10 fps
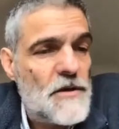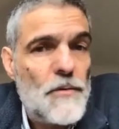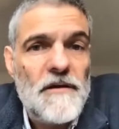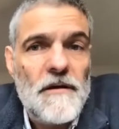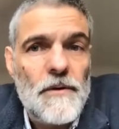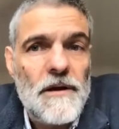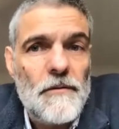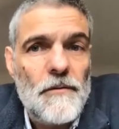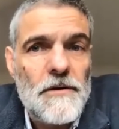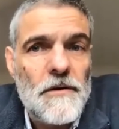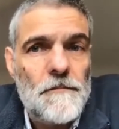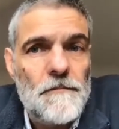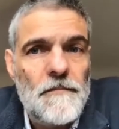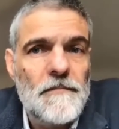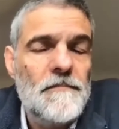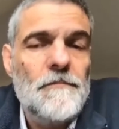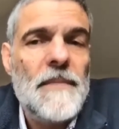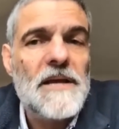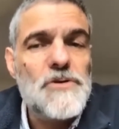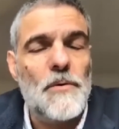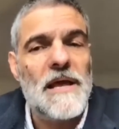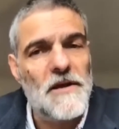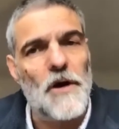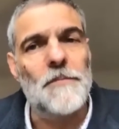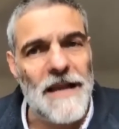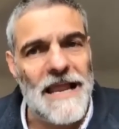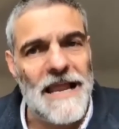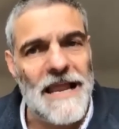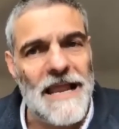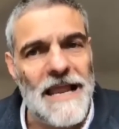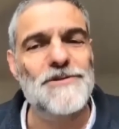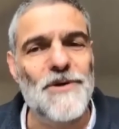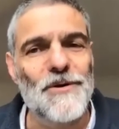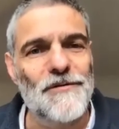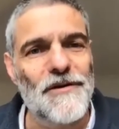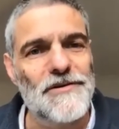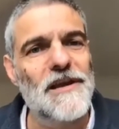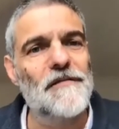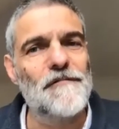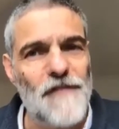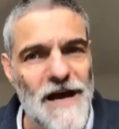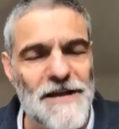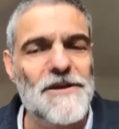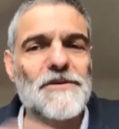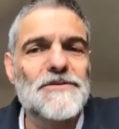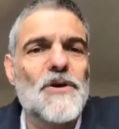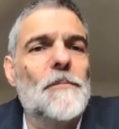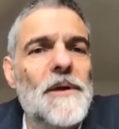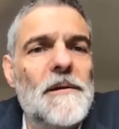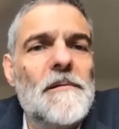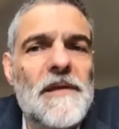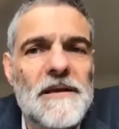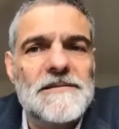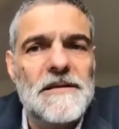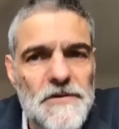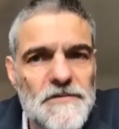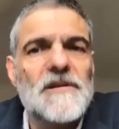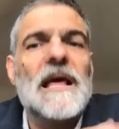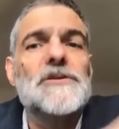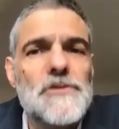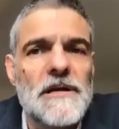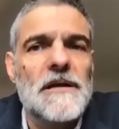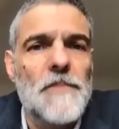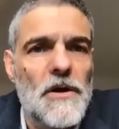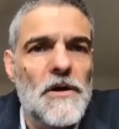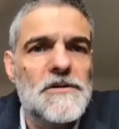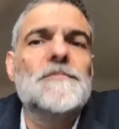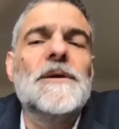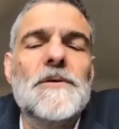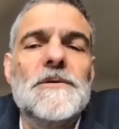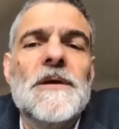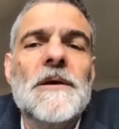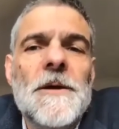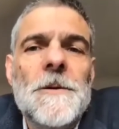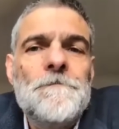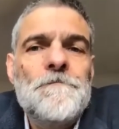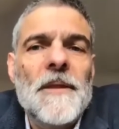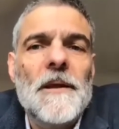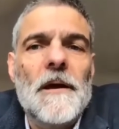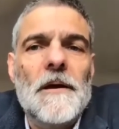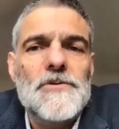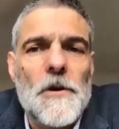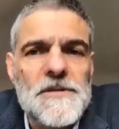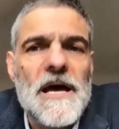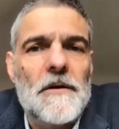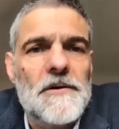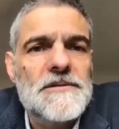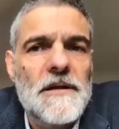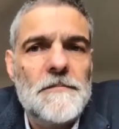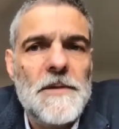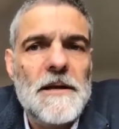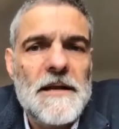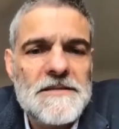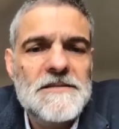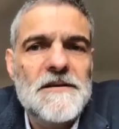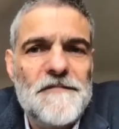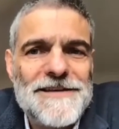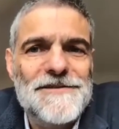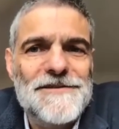So we could make sure we had a common language across the whole university and find those common things that sort of naturally emerge, because top down is a little bit less effective